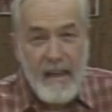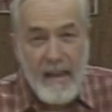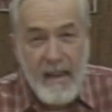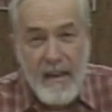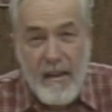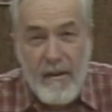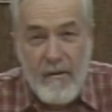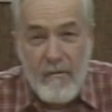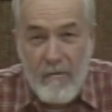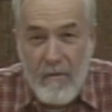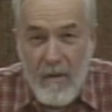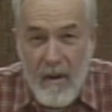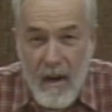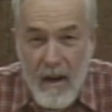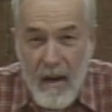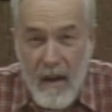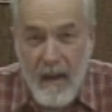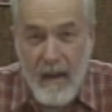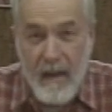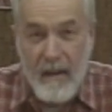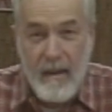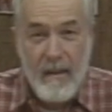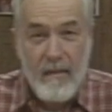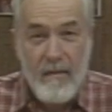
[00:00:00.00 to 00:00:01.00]
any
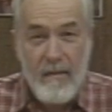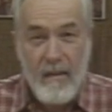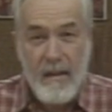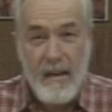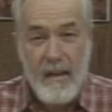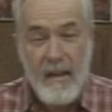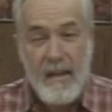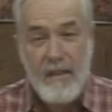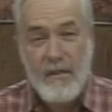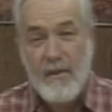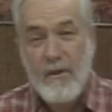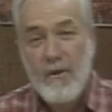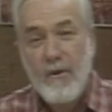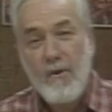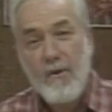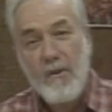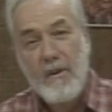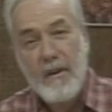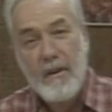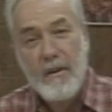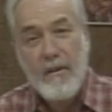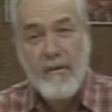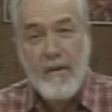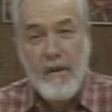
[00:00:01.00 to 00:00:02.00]
rod that has
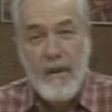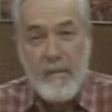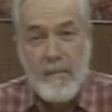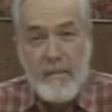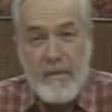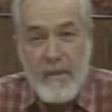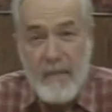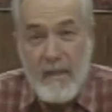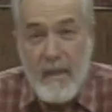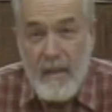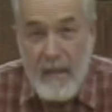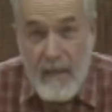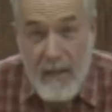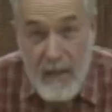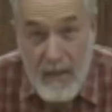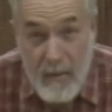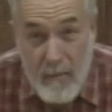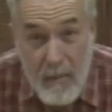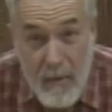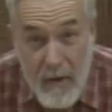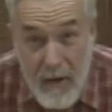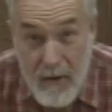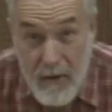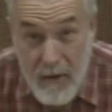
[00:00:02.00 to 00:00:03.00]
cork grips is
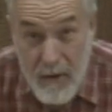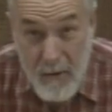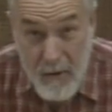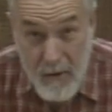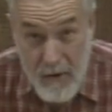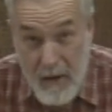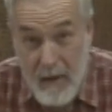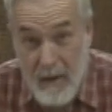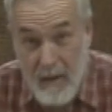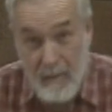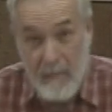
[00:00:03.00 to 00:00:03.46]
burnt cork